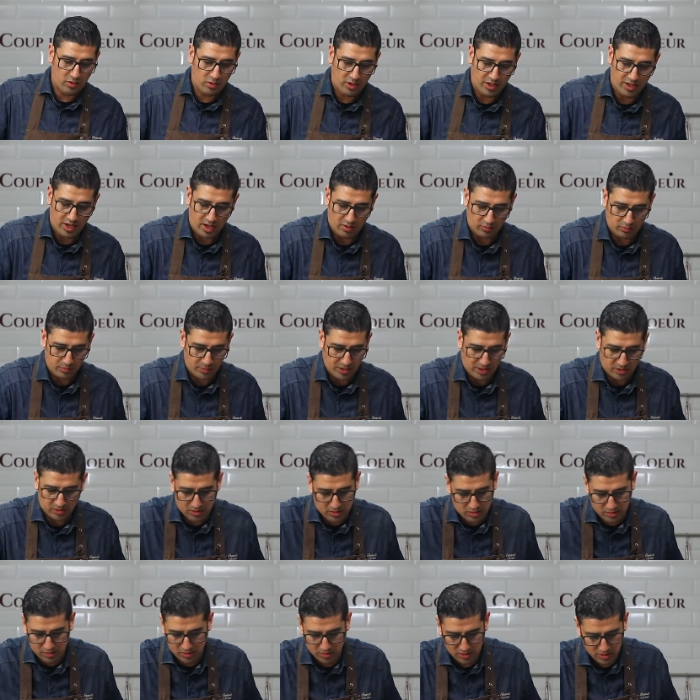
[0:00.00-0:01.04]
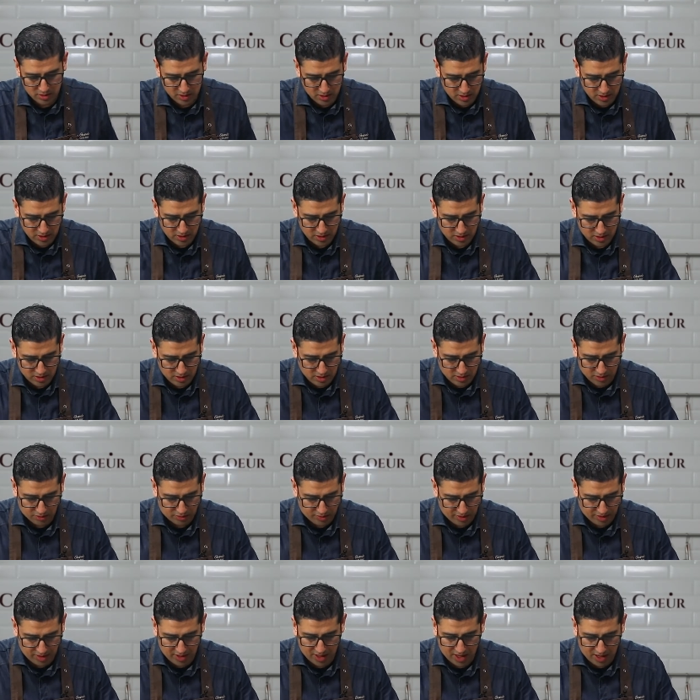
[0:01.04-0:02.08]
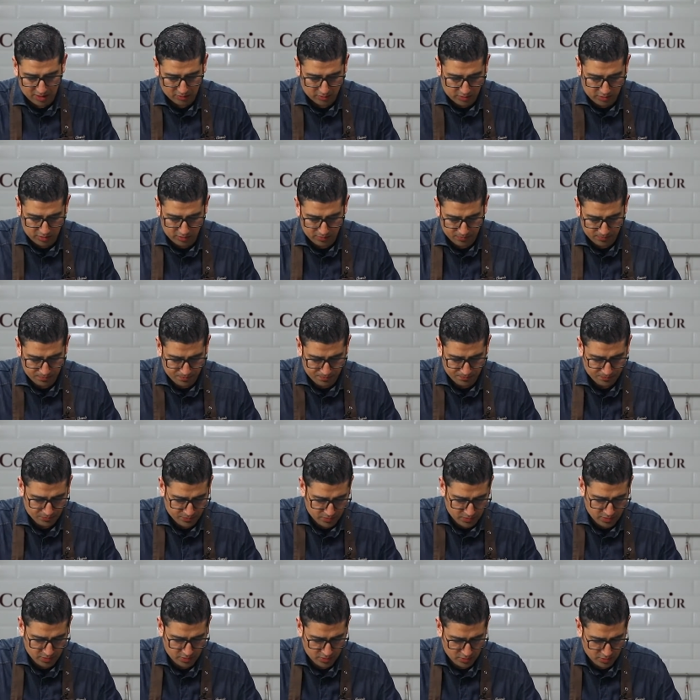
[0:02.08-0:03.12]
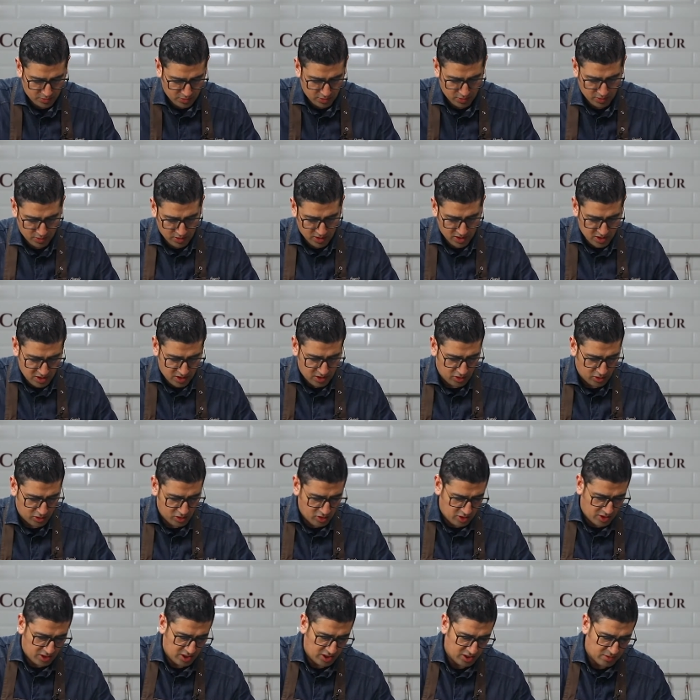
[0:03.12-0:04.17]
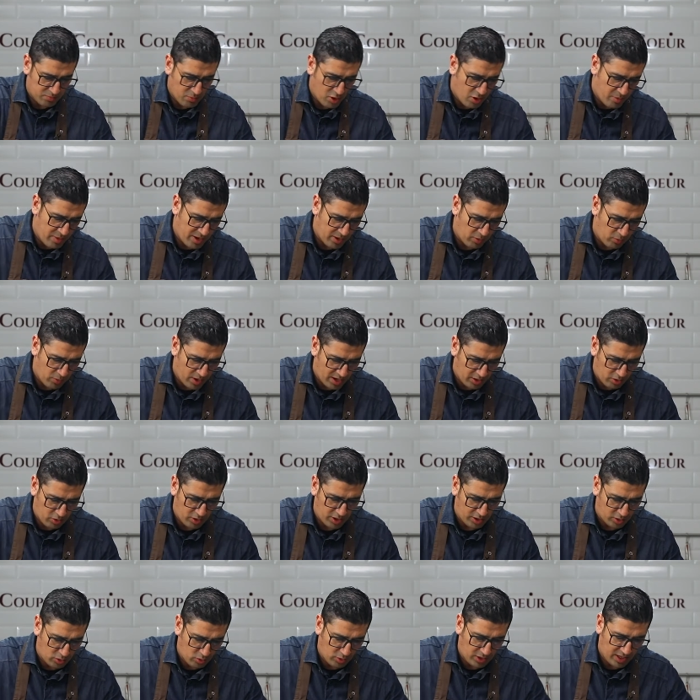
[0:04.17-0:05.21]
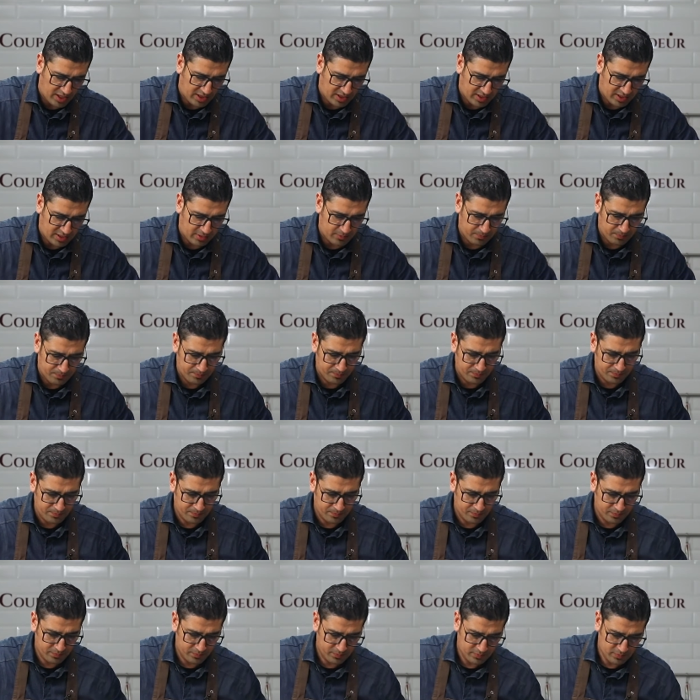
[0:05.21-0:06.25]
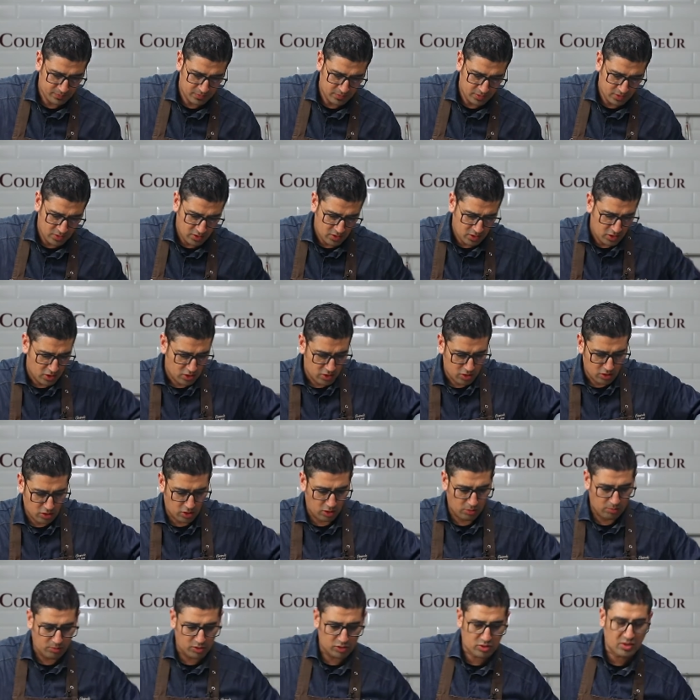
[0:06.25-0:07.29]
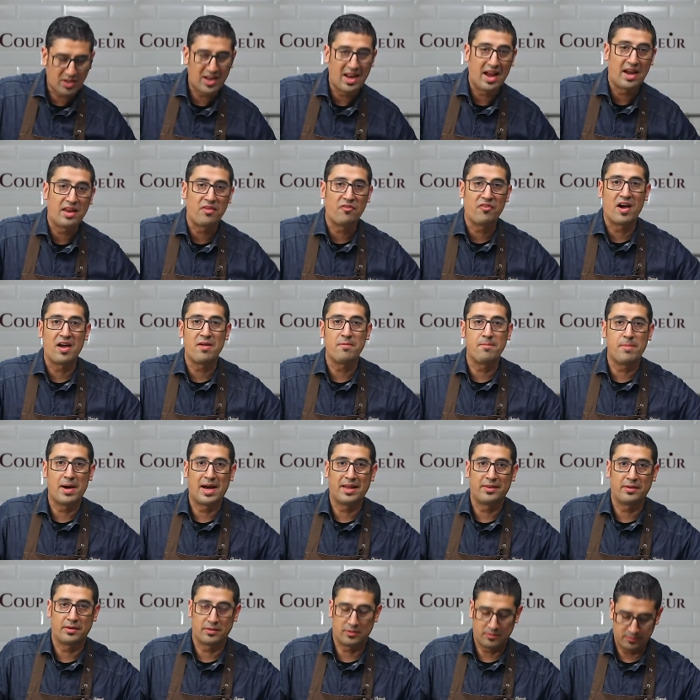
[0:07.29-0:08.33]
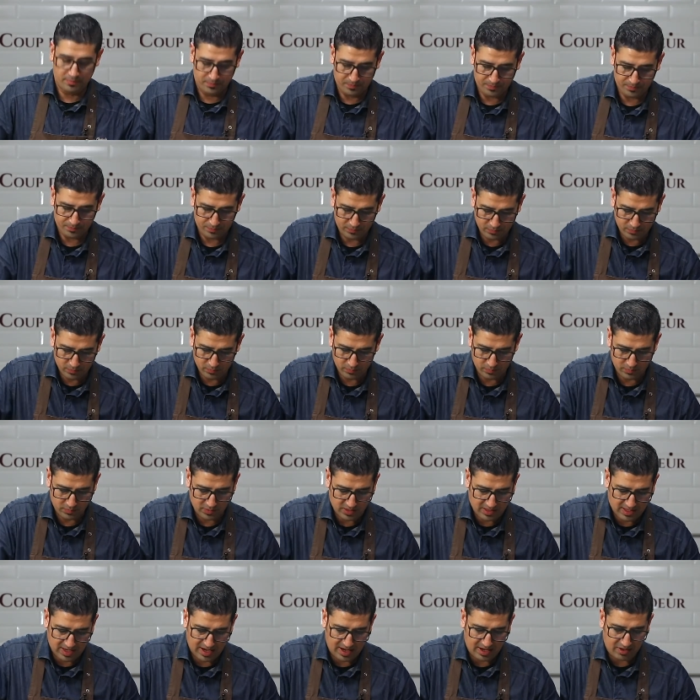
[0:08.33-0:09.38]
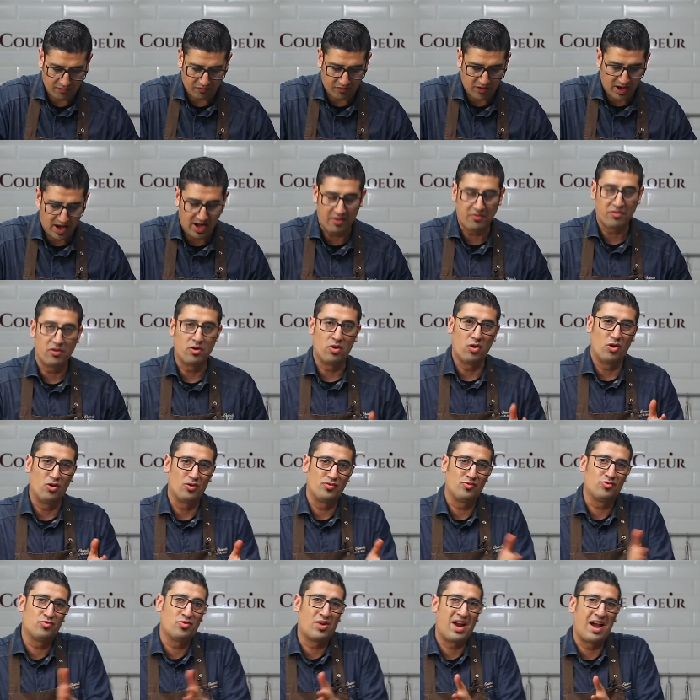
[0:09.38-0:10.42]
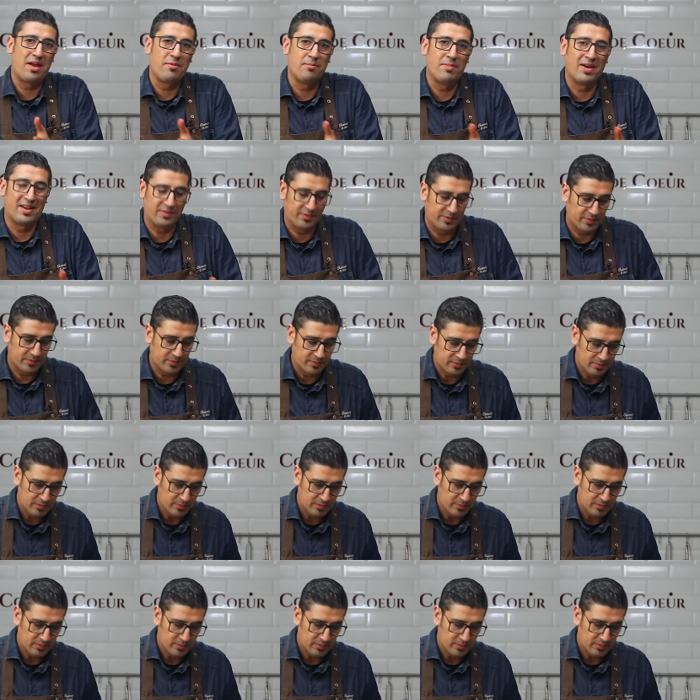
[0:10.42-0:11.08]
going out because it's already out. So in this moment we are going to get almost clarified butter, clarified or dry butter.